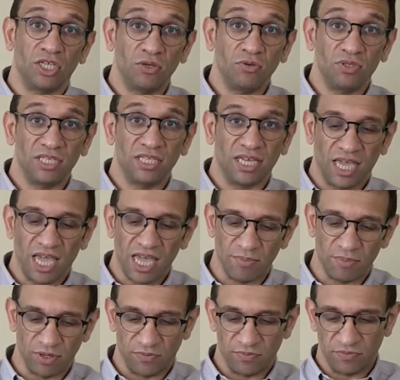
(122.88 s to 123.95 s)
using the
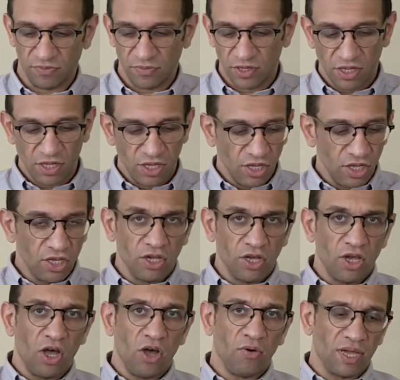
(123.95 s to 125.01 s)
cable.
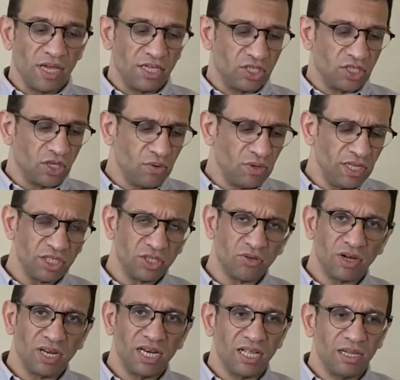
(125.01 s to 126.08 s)
Okay, so let's
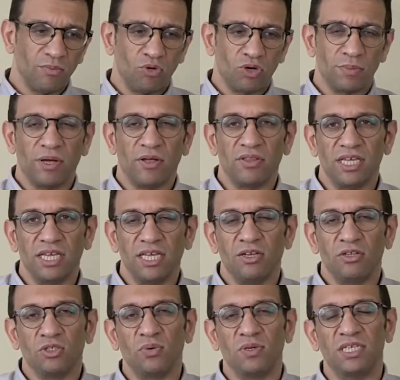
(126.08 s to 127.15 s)
talk a little more about the
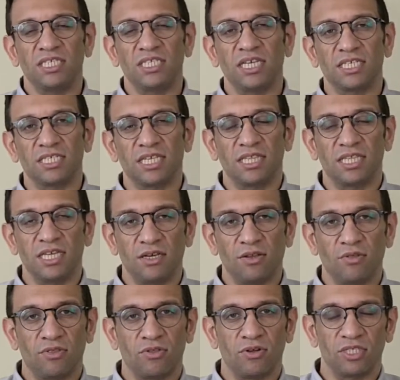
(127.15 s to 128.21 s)
EL026 and the
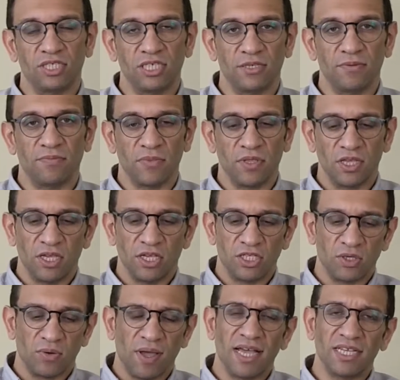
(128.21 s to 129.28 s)
EL030.
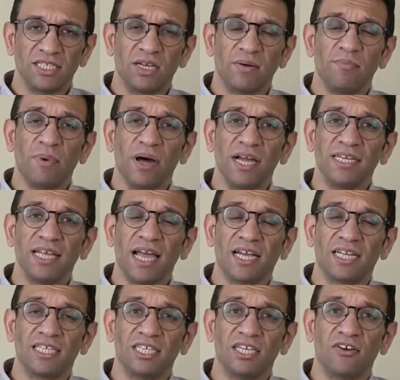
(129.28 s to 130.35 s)
So it has a combined
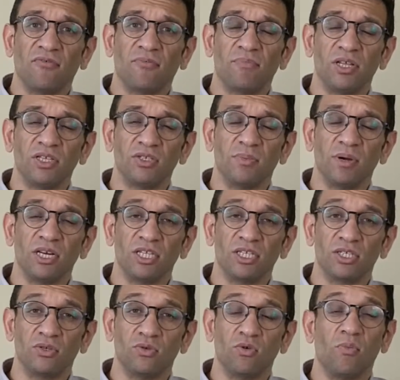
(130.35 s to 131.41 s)
accuracy of plus or
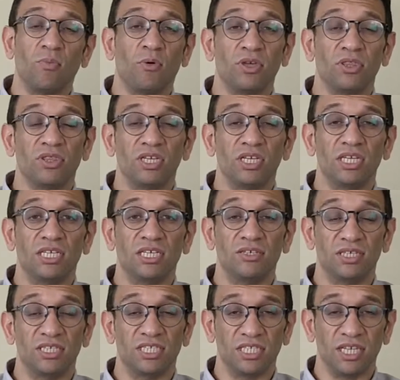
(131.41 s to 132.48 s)
minus 0.3
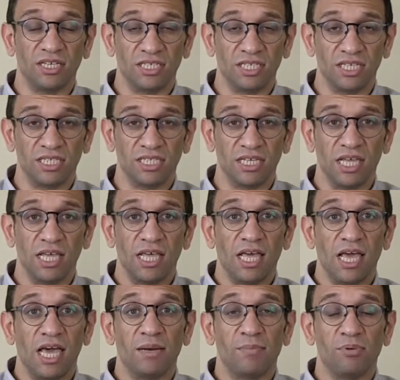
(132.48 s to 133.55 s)
degrees Celsius
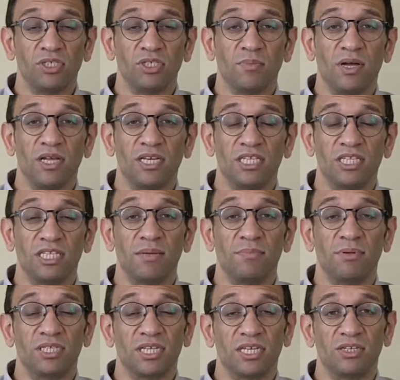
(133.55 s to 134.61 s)
and plus or minus
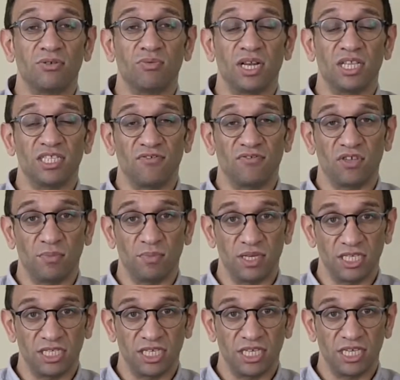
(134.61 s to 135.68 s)
3% relative
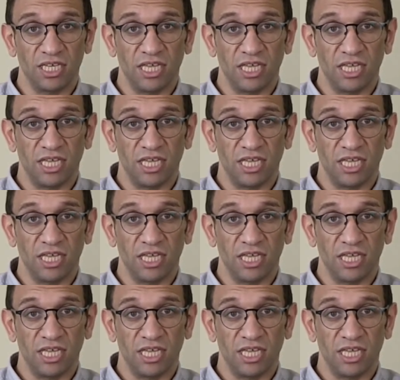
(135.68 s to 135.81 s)
humidity.